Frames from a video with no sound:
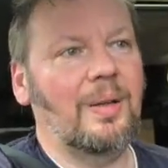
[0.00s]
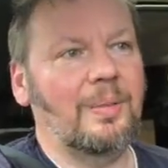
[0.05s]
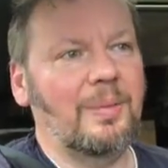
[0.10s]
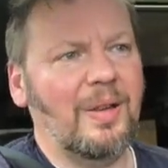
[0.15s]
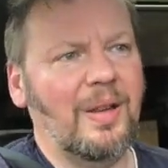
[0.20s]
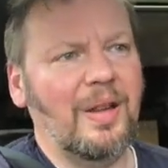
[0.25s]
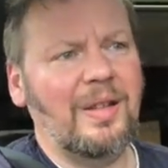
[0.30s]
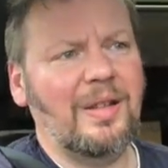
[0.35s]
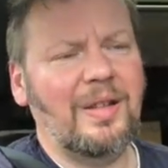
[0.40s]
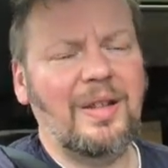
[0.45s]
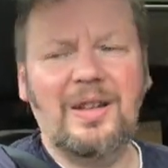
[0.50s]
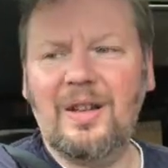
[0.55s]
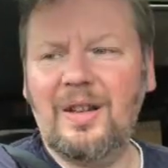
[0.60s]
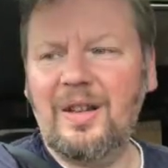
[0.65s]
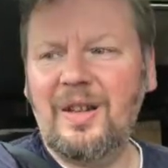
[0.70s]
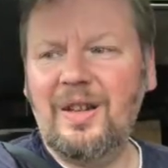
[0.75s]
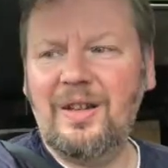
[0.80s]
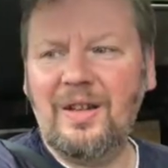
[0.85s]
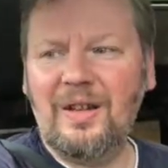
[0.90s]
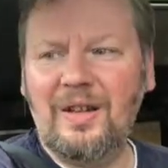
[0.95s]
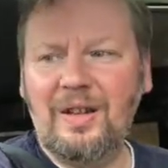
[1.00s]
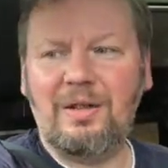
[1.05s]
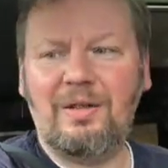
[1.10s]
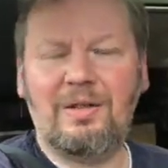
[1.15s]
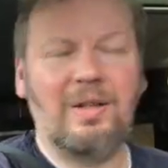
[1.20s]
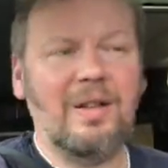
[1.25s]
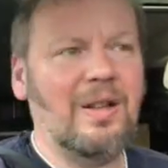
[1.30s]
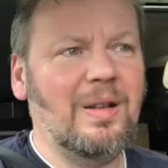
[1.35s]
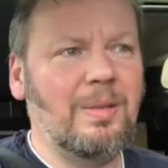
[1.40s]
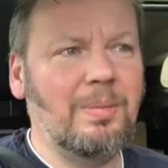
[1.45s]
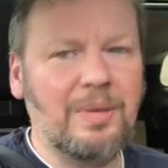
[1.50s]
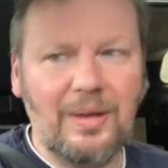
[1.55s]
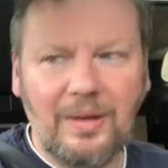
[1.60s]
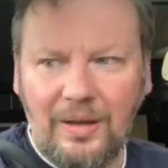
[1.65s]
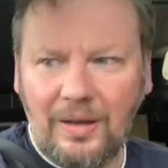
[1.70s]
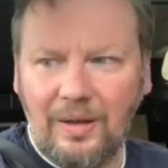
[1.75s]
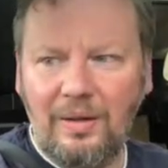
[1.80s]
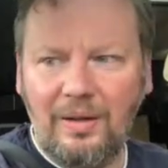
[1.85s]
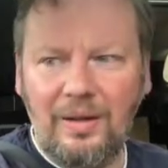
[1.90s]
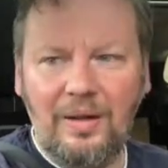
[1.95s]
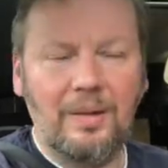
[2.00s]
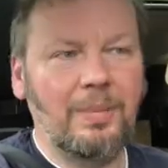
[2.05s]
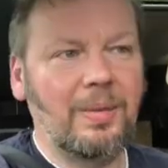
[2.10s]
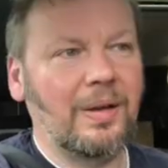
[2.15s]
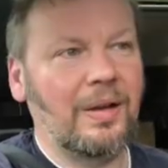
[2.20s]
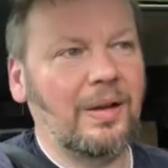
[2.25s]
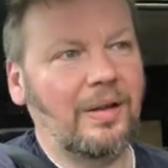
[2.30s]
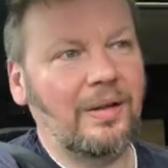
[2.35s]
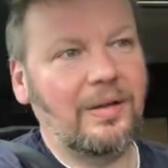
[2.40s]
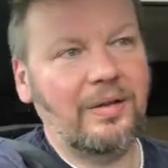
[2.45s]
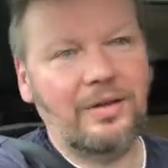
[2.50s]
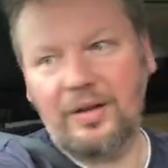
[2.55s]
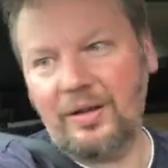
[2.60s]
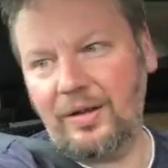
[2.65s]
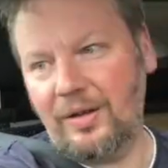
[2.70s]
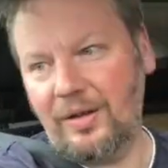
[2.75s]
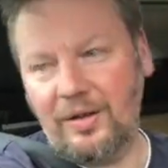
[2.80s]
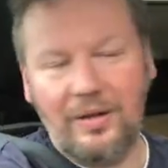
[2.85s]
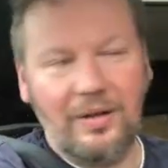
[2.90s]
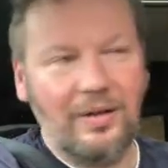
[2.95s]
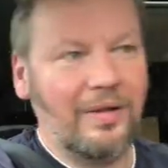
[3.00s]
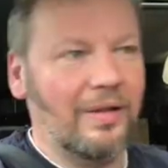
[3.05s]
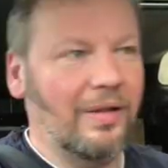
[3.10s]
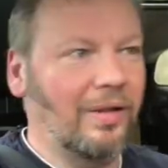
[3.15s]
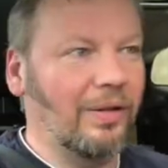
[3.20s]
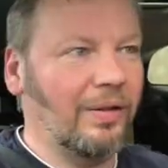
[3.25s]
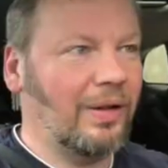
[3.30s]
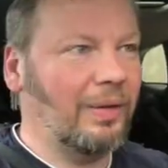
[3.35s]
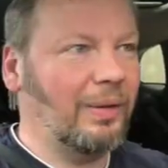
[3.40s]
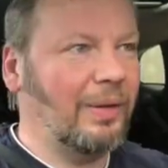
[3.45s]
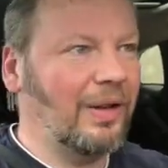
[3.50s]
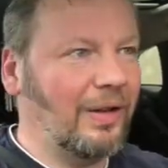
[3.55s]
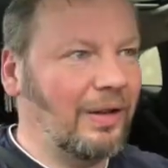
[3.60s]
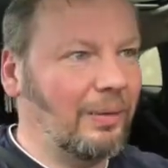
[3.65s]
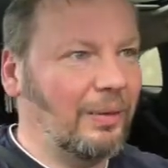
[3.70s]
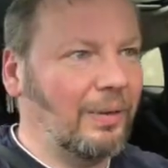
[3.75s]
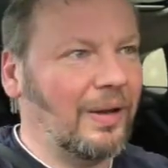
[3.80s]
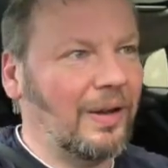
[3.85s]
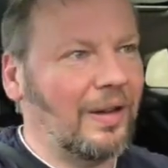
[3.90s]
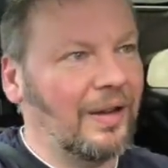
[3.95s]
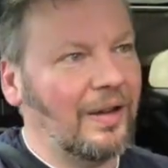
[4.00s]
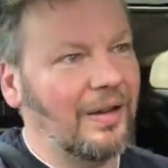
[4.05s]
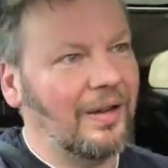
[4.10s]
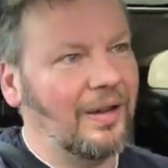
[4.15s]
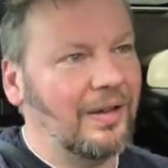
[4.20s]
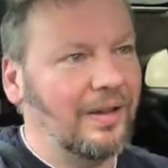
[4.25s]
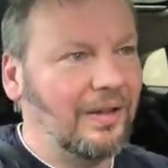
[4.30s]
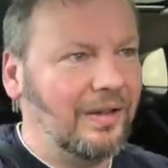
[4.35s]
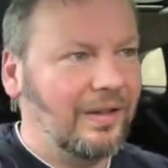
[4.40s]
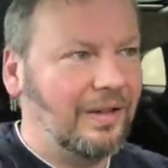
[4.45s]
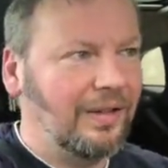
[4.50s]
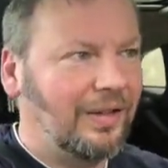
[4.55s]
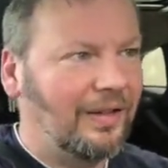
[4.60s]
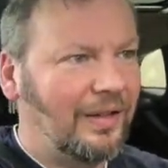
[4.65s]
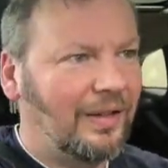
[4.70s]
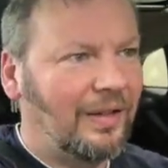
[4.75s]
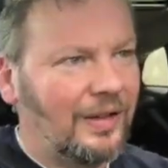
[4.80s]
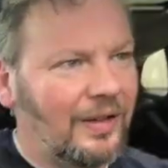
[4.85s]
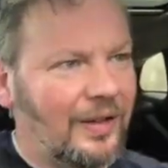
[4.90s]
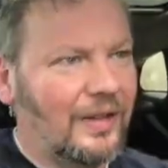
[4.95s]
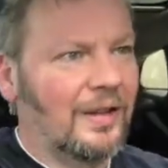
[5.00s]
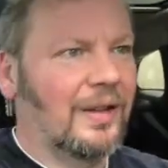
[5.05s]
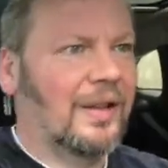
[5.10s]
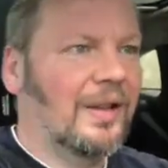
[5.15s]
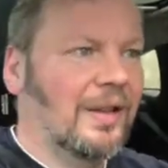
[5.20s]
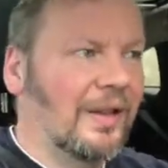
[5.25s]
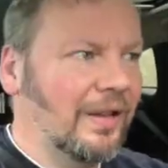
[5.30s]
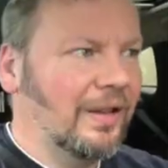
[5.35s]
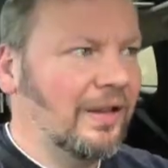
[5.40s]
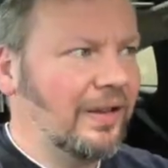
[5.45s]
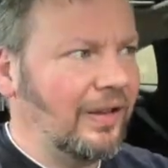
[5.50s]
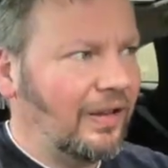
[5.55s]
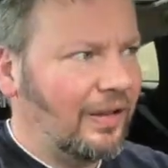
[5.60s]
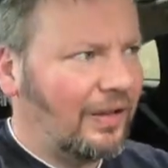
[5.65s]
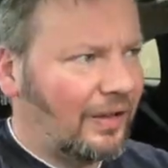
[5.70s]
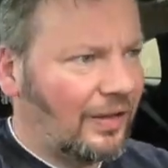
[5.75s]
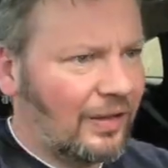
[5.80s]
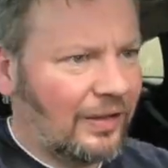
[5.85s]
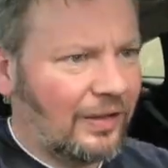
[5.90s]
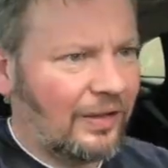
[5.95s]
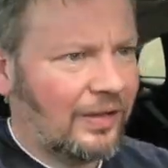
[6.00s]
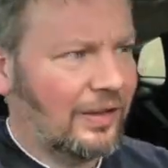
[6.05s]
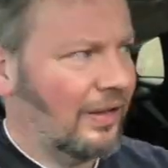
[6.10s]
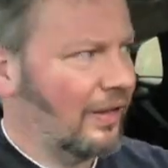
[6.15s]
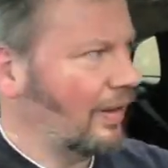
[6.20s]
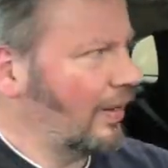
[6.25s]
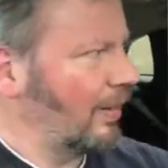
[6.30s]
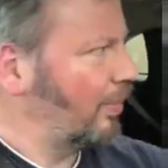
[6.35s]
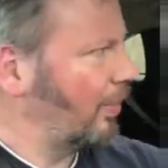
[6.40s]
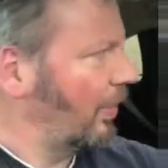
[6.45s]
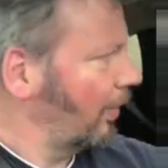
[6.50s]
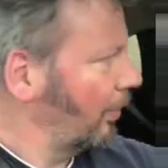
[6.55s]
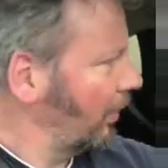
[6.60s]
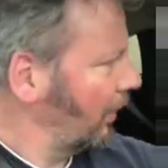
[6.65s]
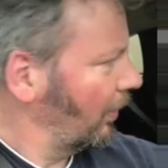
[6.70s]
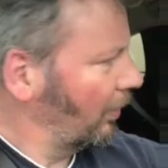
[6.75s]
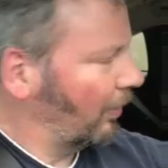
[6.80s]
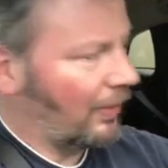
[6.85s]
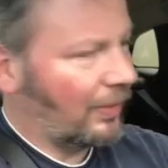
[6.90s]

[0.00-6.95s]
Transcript: this guy is incredibly just not going nowhere. See, we've got a problem.